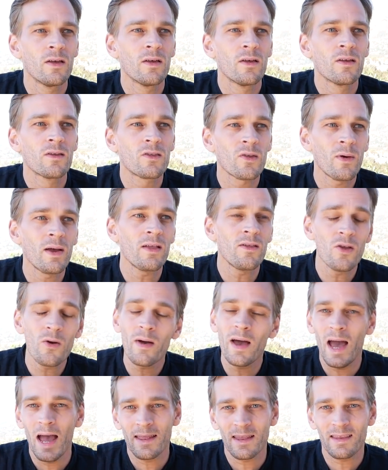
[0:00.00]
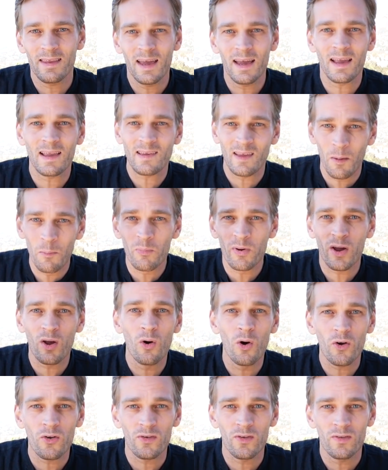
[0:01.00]
So I knew I had to take some
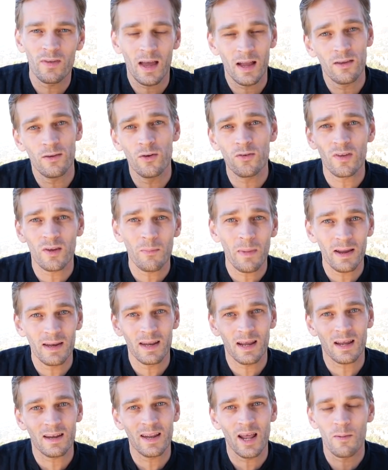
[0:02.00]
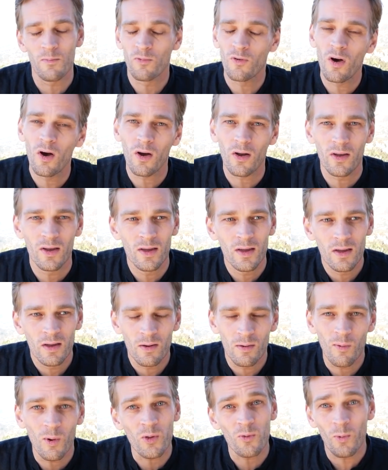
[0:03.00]
precautions, and using my nickname Rock
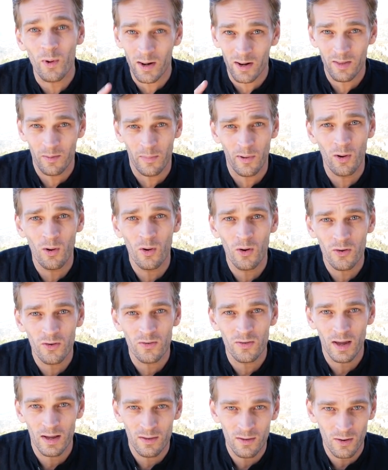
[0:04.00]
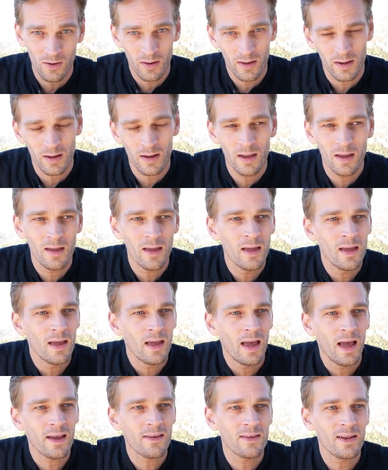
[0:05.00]
was one of the precautions I took. And
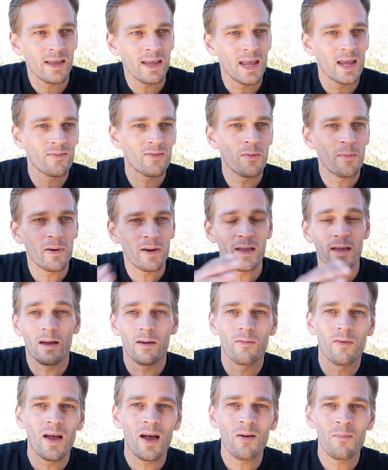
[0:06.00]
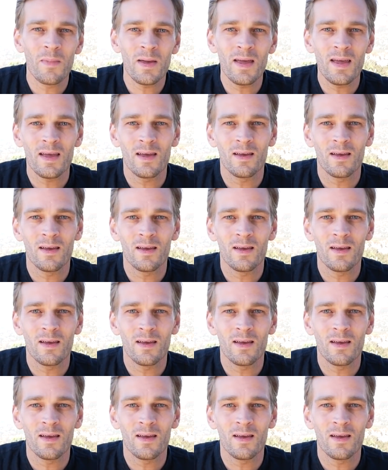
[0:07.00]
actually everybody around me,